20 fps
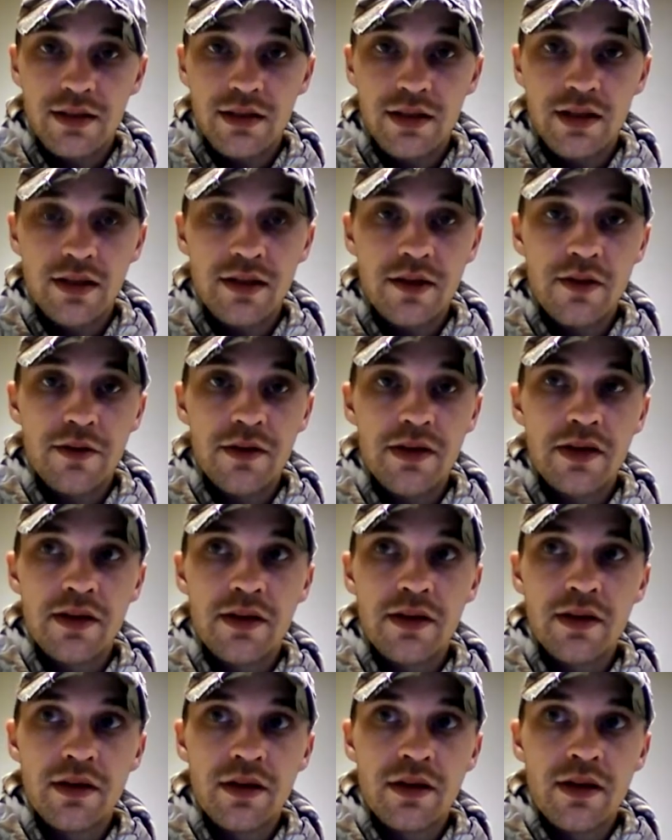
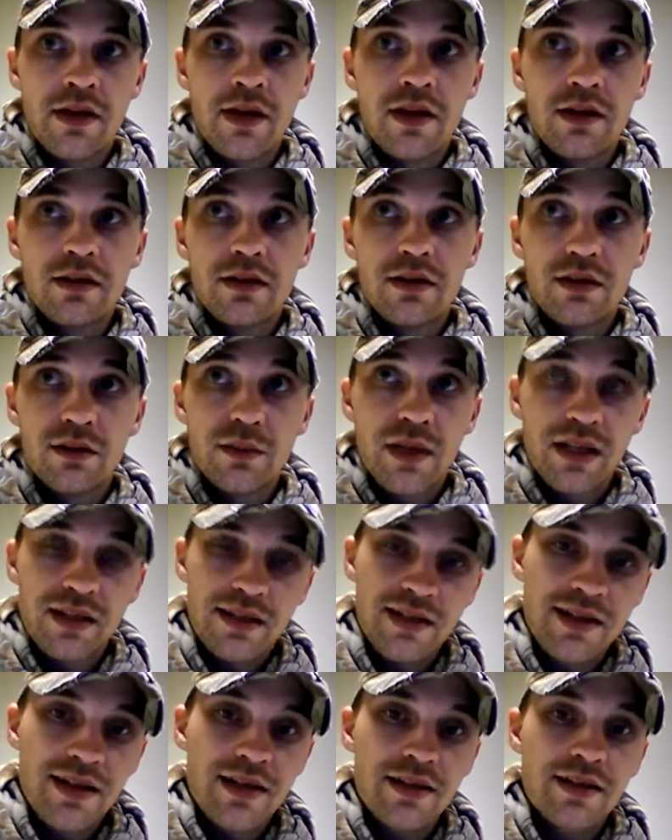10:30, took my
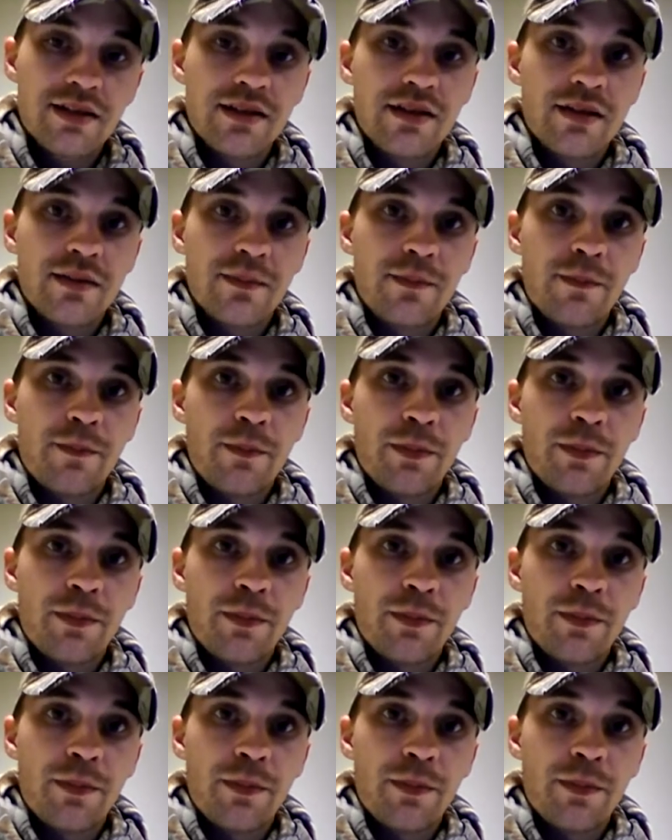test.